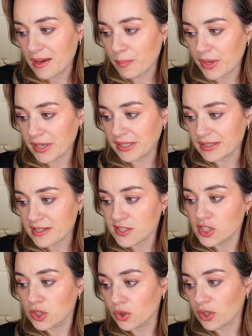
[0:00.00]
but it
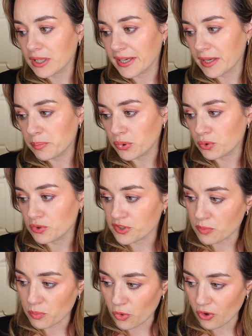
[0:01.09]
does look like it pulls
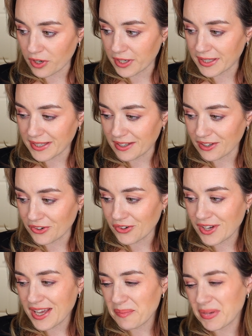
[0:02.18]
more yellow.
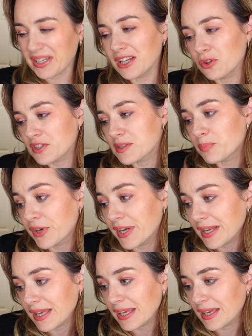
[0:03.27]
But it looks
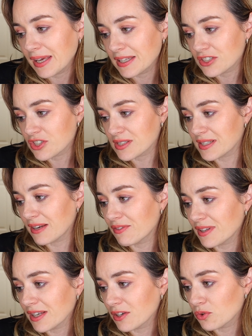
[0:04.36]
pretty. It's just,
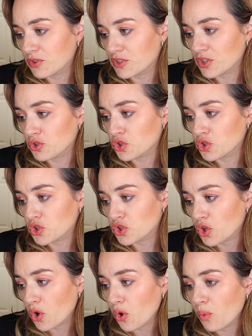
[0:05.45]
everything looks
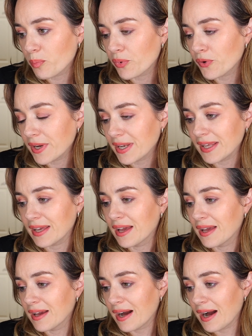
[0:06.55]
so pretty.
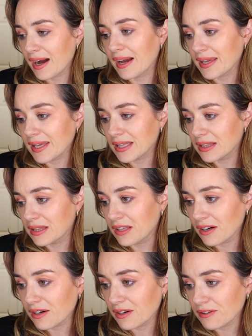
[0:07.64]
I
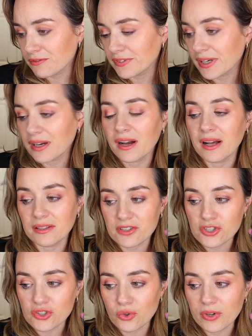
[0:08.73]
love the color
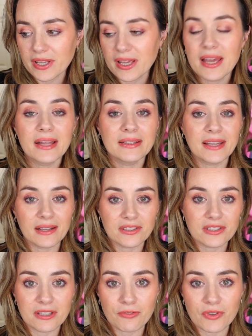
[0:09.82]
story. The other
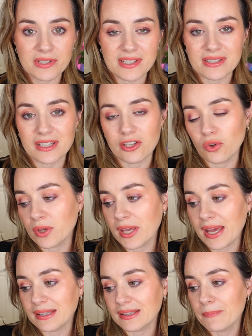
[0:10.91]
difference is that you
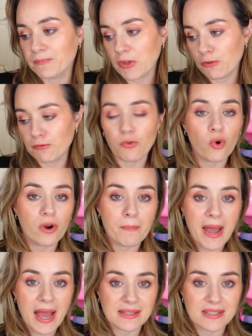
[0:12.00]
get 4
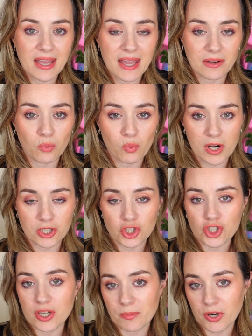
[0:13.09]
mattes and 1
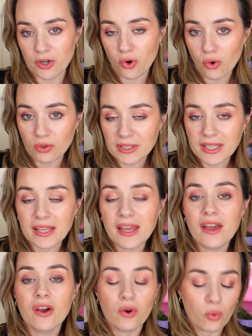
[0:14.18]
shimmer only,
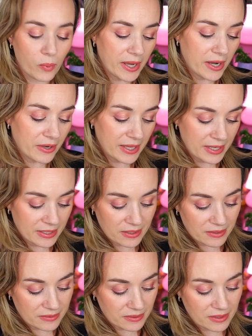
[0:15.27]
where
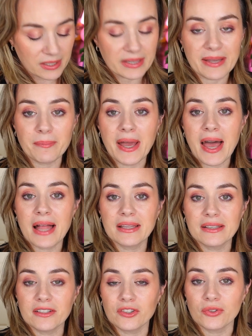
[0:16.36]
in the Glam
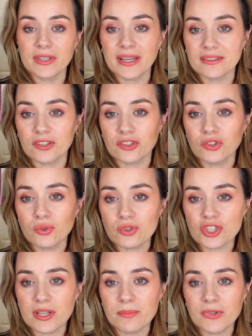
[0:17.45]
palette you get 2
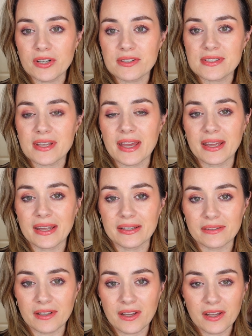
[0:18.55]
shimmers and